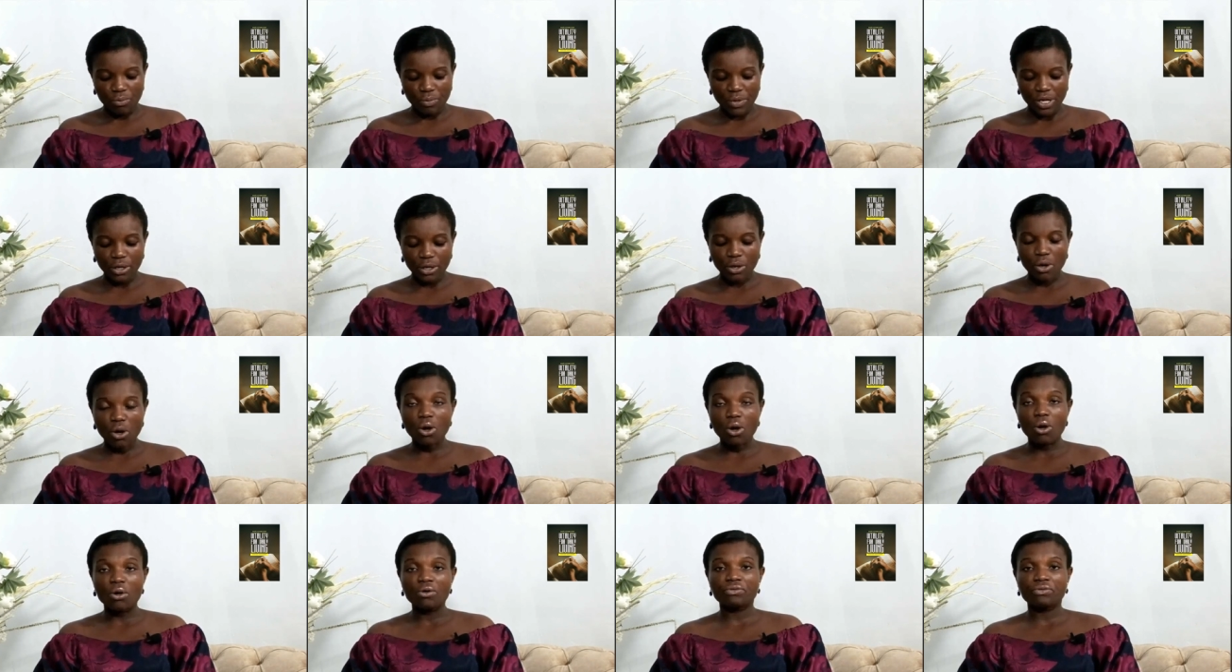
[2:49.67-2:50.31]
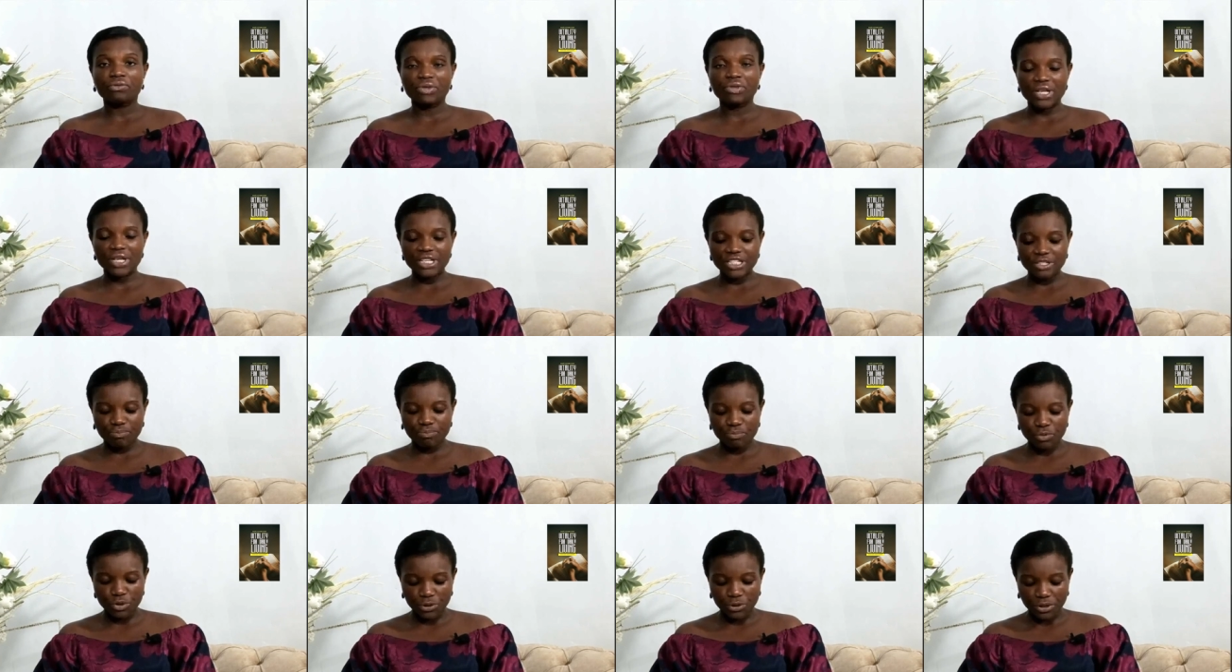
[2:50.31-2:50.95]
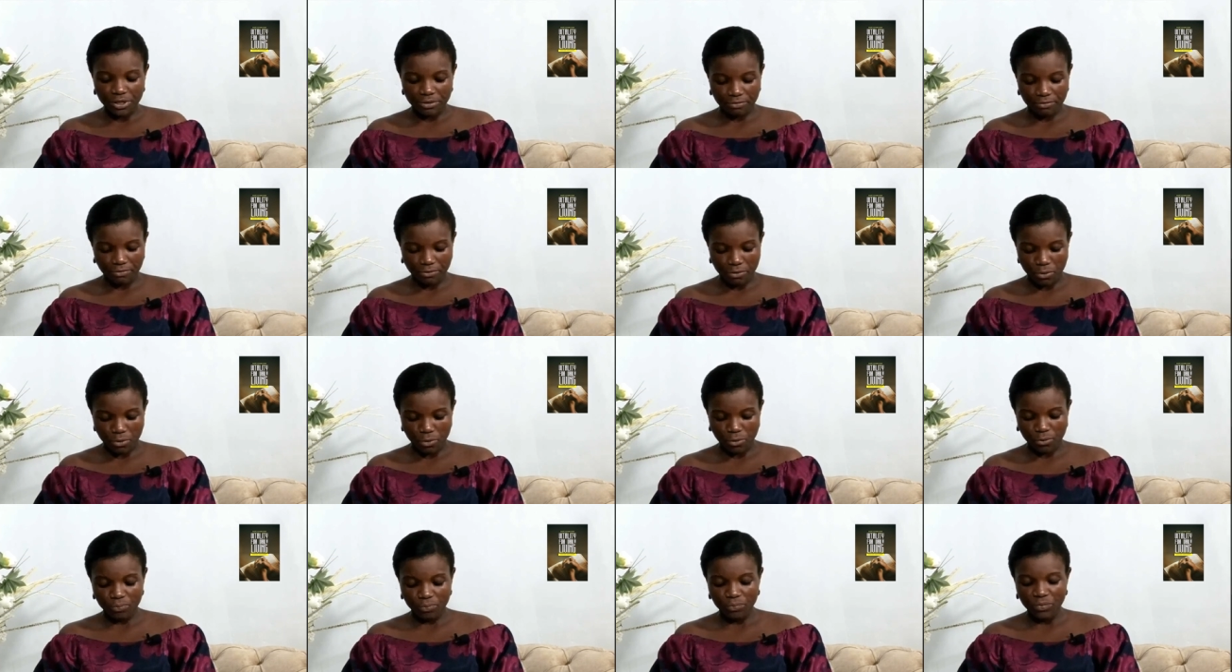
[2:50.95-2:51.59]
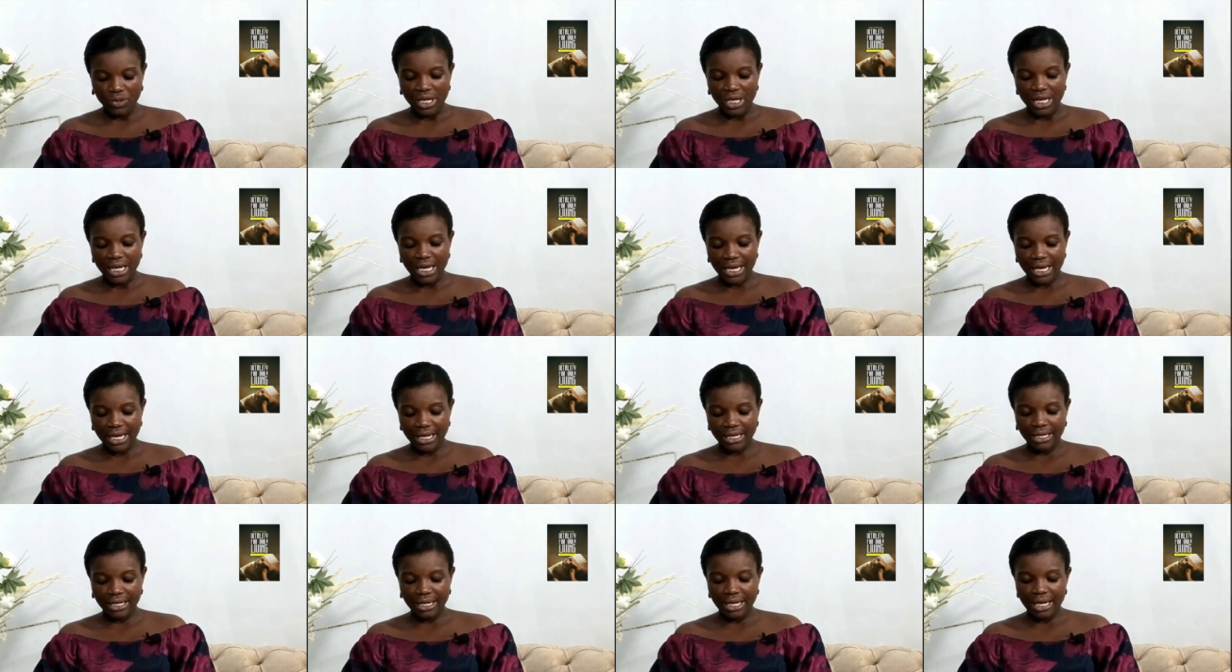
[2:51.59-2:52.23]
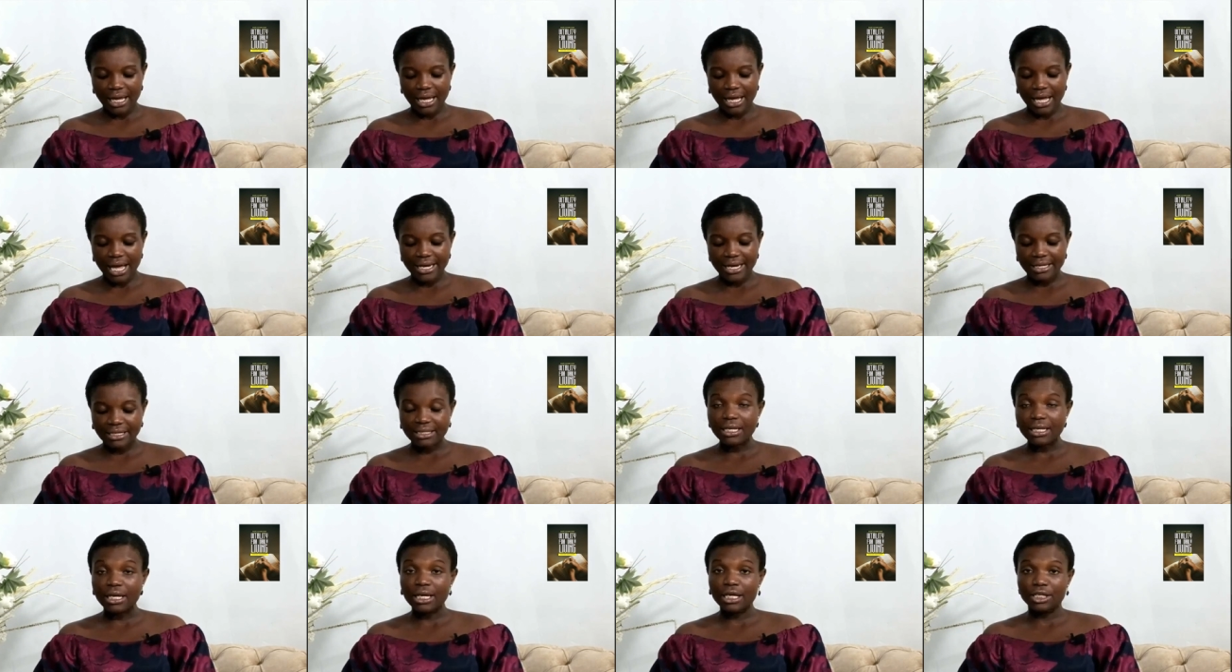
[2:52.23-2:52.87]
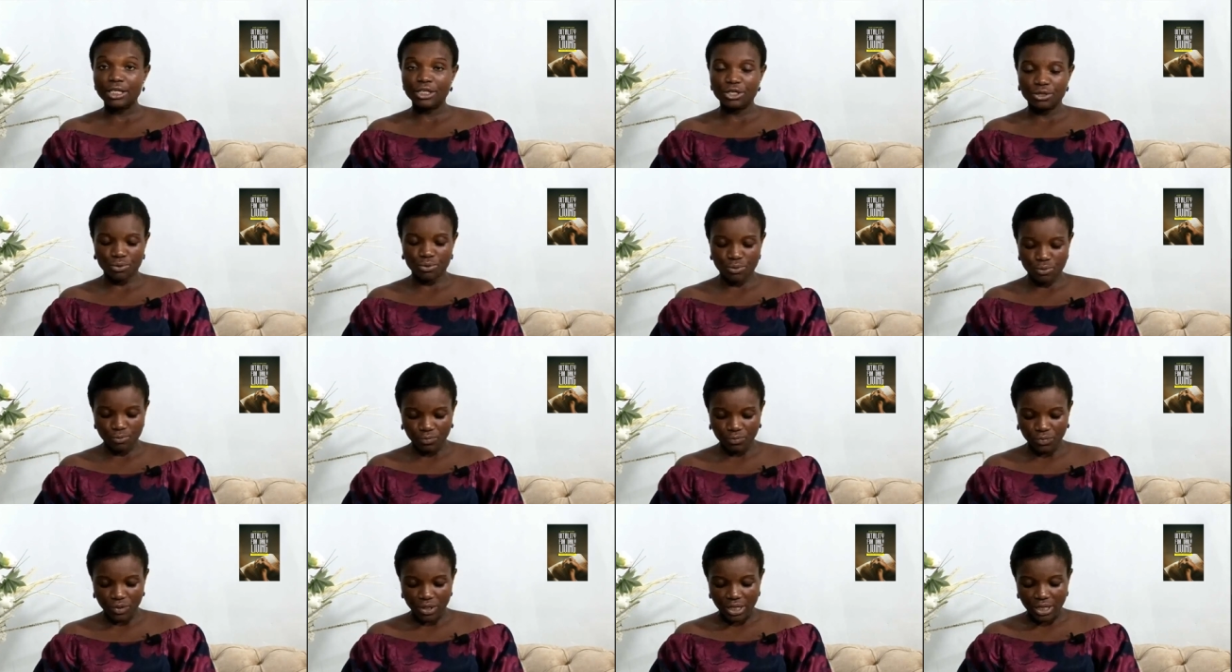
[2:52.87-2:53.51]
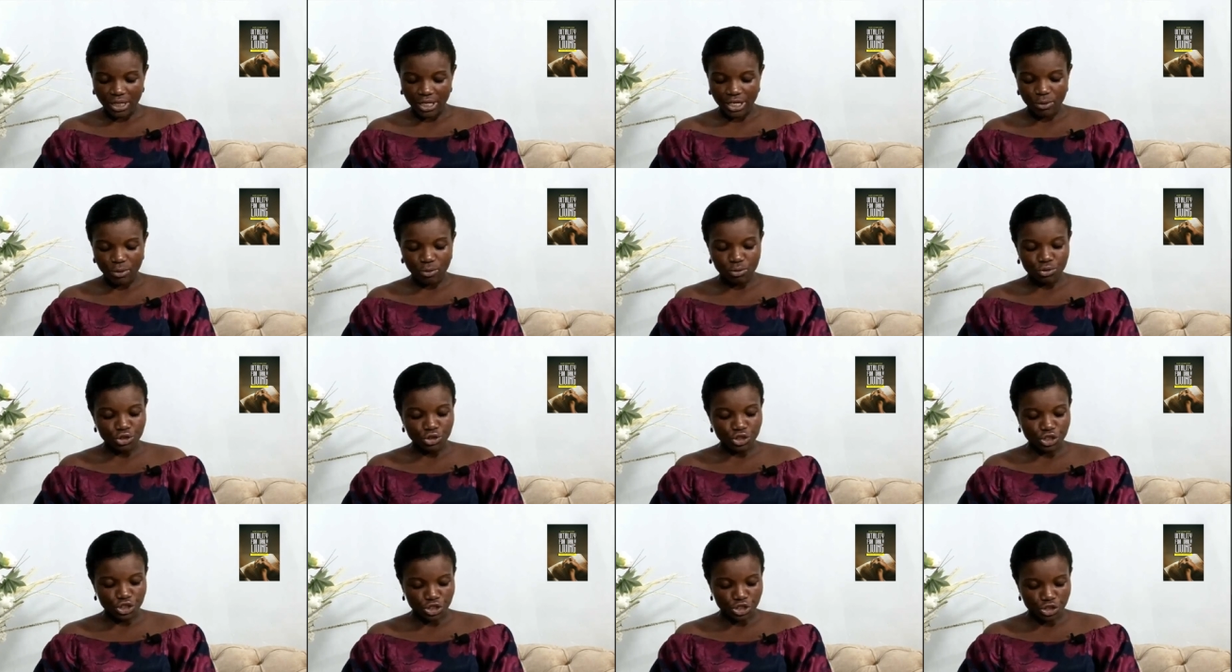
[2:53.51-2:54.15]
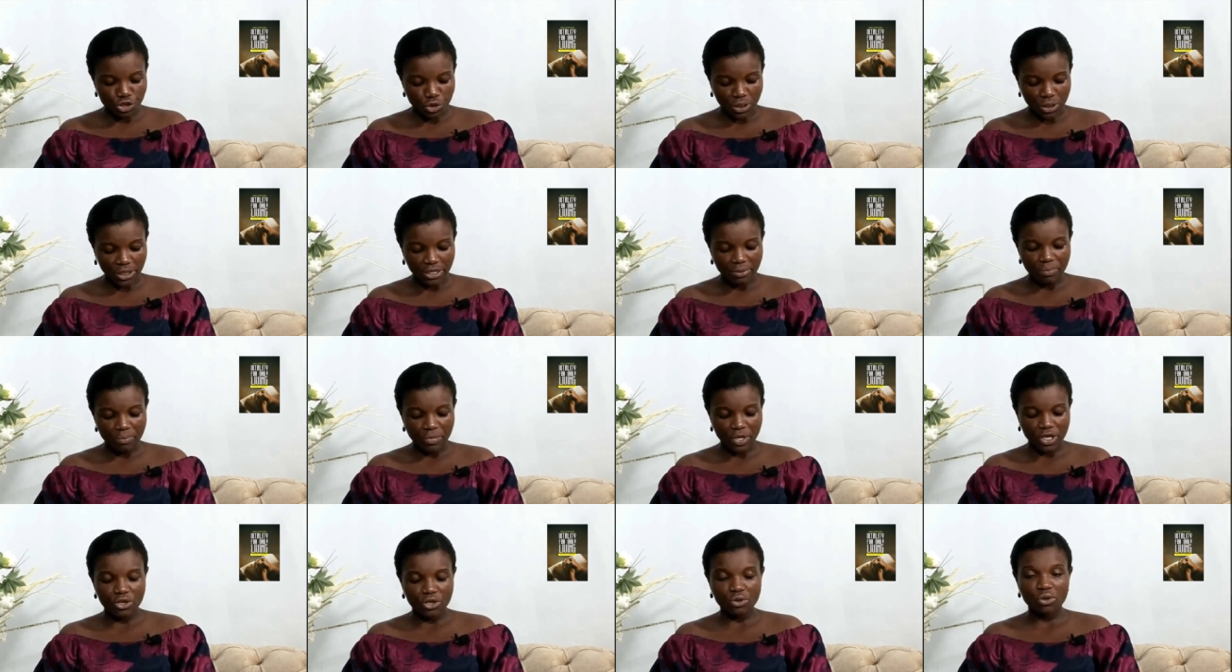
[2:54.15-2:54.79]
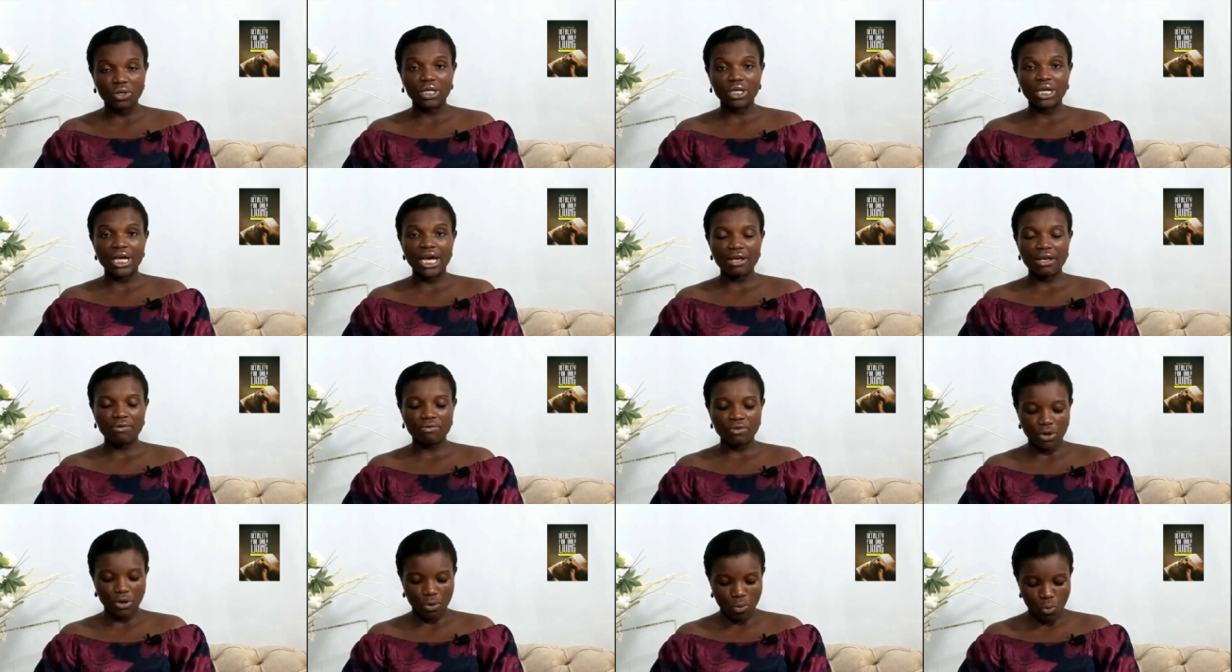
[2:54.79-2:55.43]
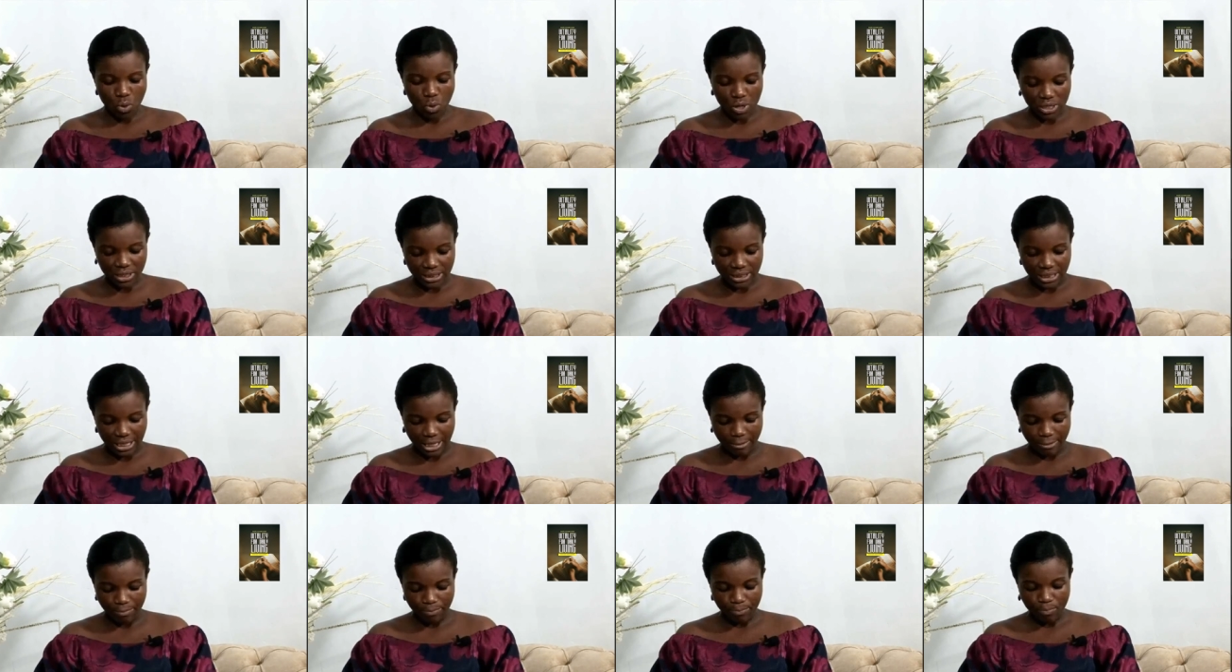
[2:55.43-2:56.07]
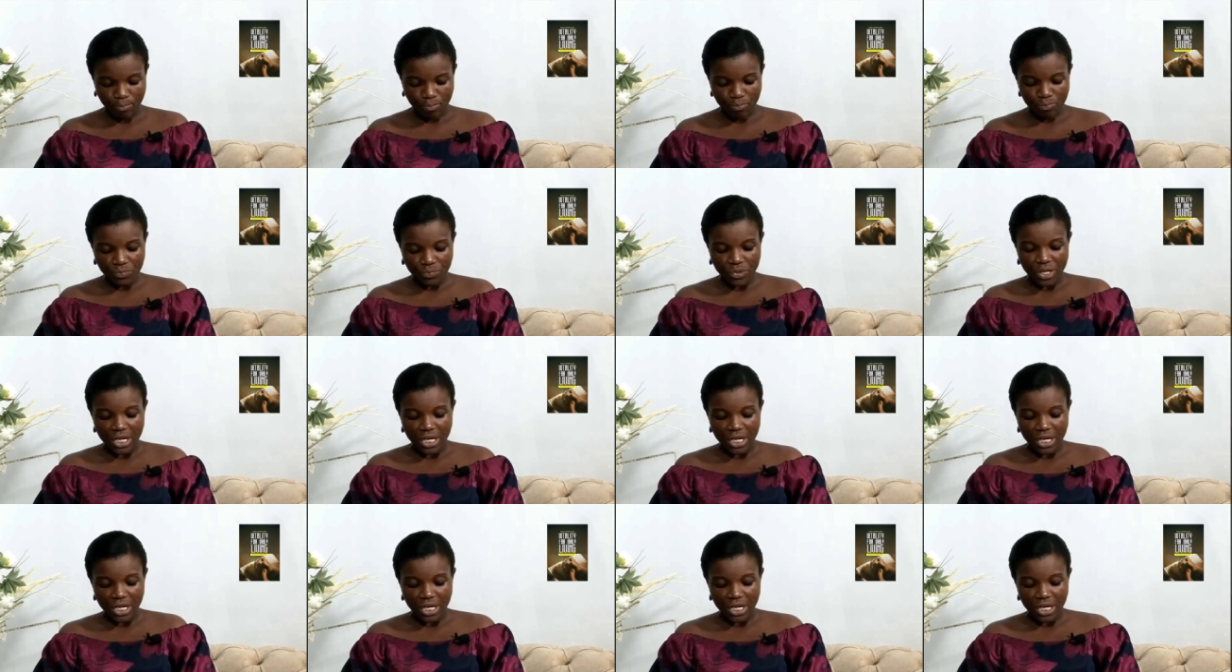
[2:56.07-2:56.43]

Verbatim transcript: He will make all things beautiful, and I tell you, He will surely make your life a wonder.